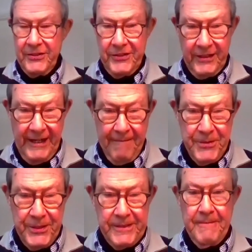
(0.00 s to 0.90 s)
Doug
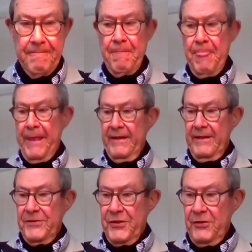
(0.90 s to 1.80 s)
Lambert.
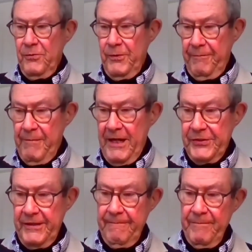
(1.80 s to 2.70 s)
So with
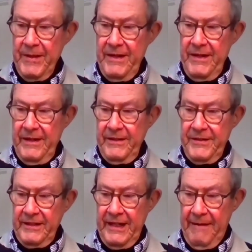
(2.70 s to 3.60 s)
Martin and
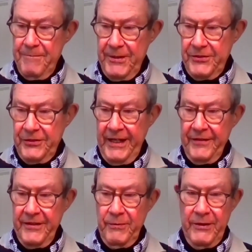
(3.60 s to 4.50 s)
Doug Lambert
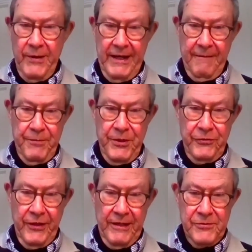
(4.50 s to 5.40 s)
together, we ran
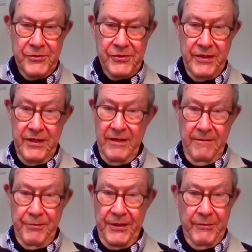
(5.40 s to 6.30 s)
programs
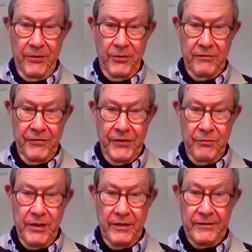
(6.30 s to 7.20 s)
pretty well all over the
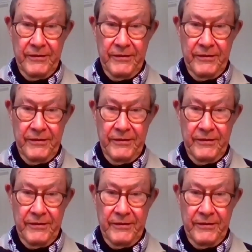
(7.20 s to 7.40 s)
world.